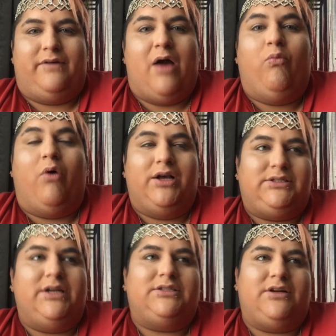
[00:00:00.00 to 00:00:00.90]
I was
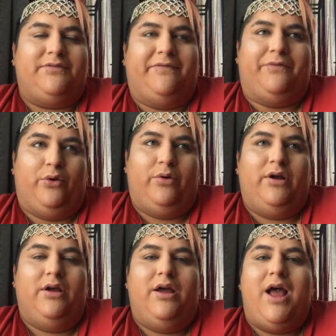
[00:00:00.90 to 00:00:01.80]
gonna serve the food
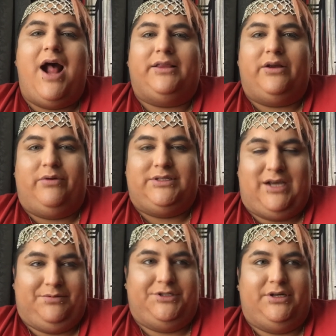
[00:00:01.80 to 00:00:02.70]
at the
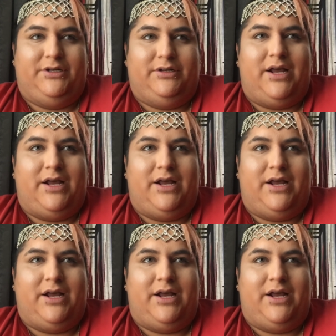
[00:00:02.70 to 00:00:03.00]
reception